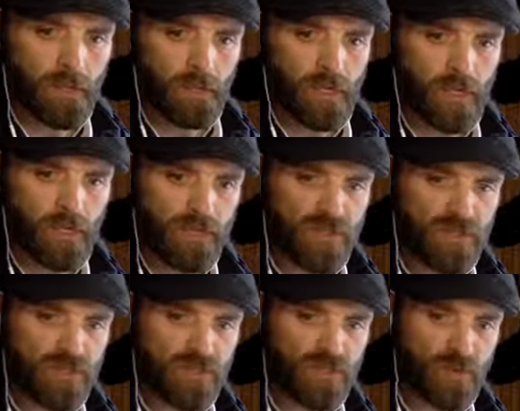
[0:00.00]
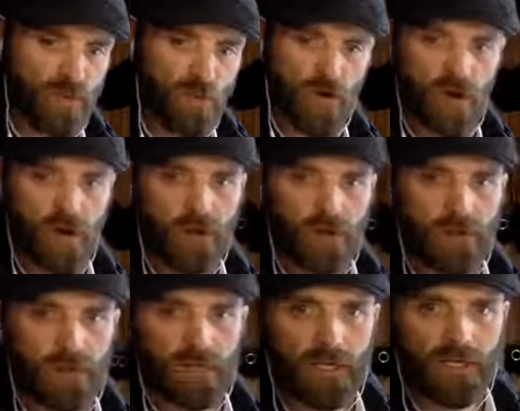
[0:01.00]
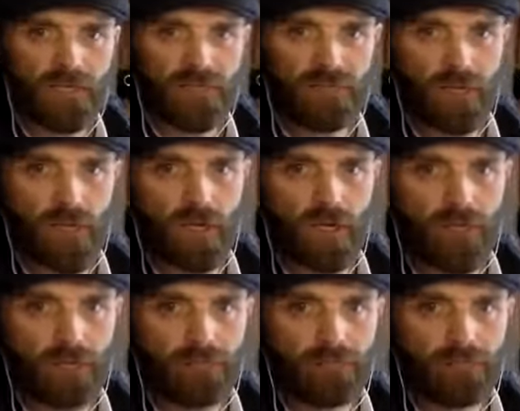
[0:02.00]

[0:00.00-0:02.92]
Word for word: Because scorn is spoken,